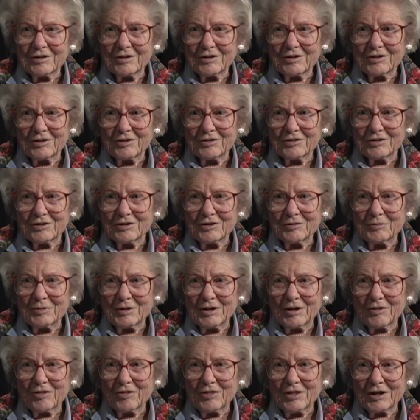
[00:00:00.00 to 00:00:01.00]
You could be
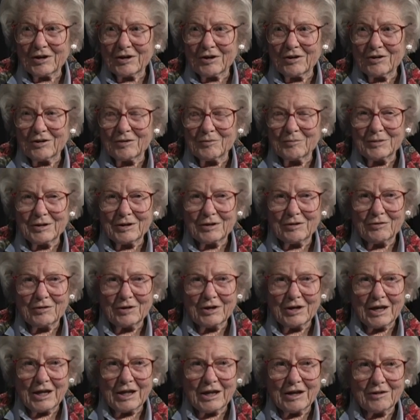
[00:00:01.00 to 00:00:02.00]
a thinker and be
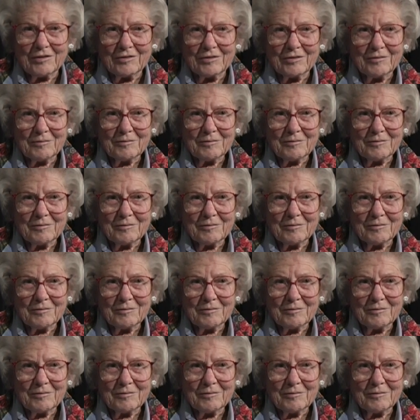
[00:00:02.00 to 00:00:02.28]
creative.